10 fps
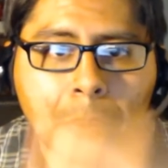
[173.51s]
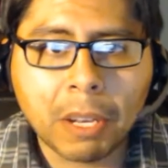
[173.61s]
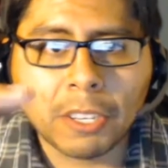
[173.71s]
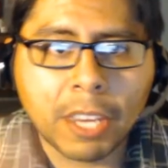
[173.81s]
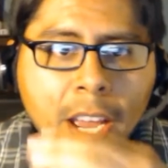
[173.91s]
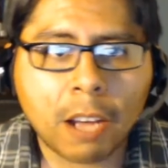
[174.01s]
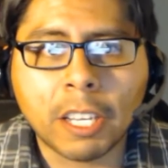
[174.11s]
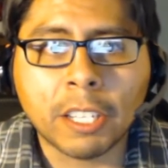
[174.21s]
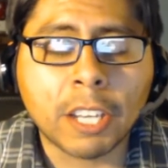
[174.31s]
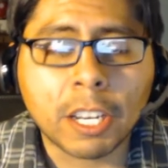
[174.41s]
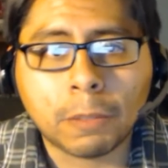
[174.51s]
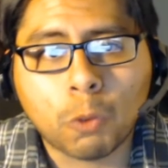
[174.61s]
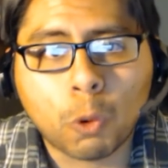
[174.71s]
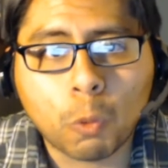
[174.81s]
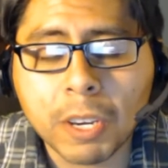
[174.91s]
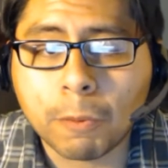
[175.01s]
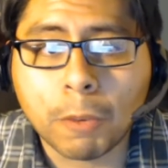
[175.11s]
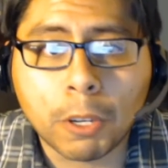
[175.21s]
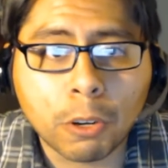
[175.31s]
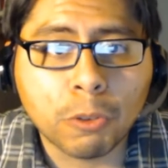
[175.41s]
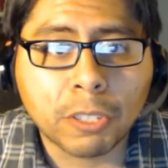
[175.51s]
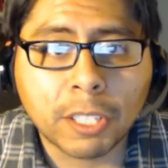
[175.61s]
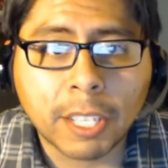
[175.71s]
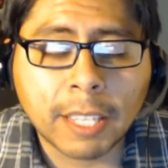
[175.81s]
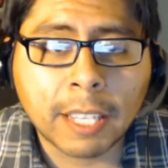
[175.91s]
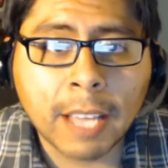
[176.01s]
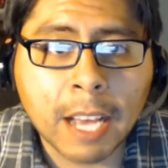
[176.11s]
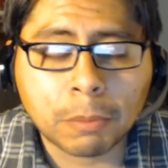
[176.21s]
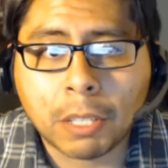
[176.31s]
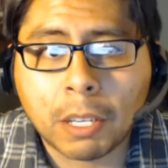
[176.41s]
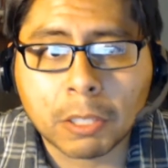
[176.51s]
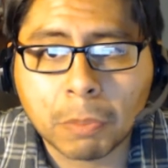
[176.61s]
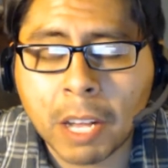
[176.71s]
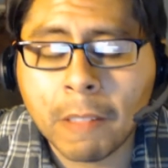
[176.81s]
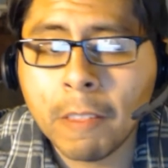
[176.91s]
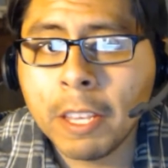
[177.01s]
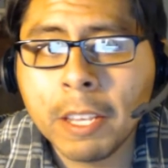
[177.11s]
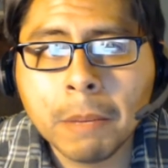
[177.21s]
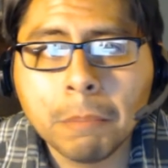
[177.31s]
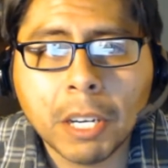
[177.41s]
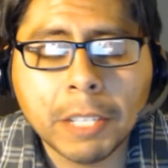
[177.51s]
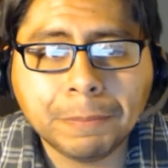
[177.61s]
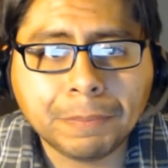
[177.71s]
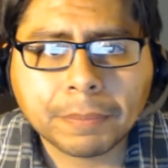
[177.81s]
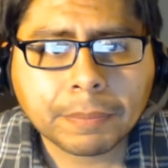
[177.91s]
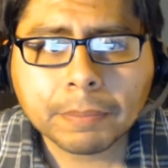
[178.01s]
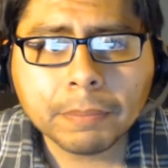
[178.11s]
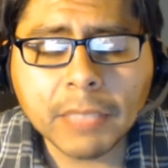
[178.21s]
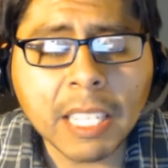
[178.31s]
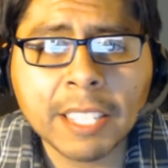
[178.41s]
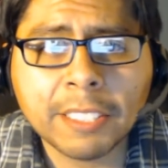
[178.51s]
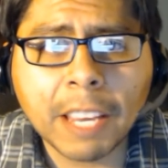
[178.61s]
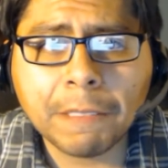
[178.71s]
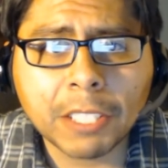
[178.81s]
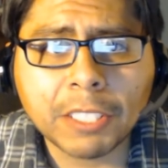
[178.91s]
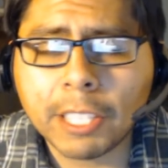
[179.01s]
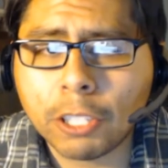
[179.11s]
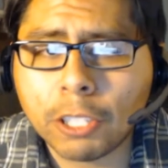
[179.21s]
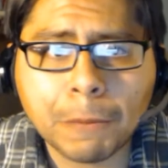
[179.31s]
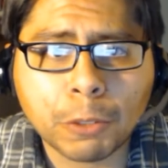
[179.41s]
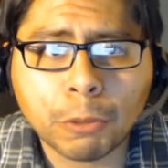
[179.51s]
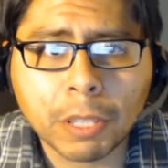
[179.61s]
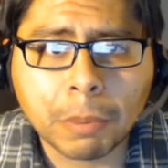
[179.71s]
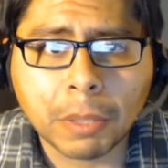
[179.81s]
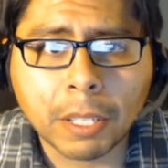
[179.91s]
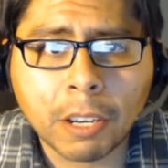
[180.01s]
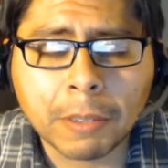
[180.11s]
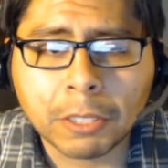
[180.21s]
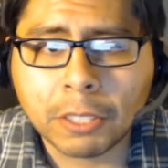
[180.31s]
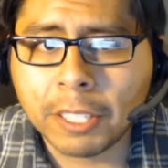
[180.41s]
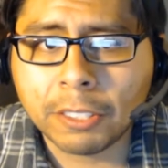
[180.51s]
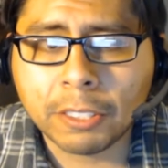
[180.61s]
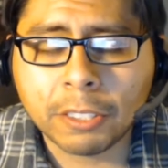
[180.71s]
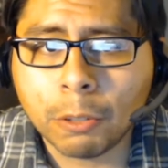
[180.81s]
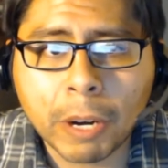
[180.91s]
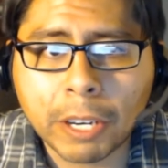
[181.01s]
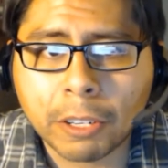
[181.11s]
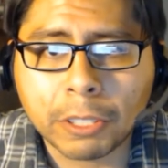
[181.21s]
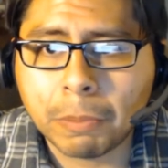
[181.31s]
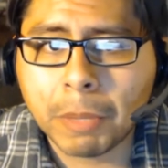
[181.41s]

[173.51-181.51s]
up and down in the next 4 weeks. We don't know who's going to get that last playoff spot, but it's safe to say the Chiefs are in the playoffs. Their record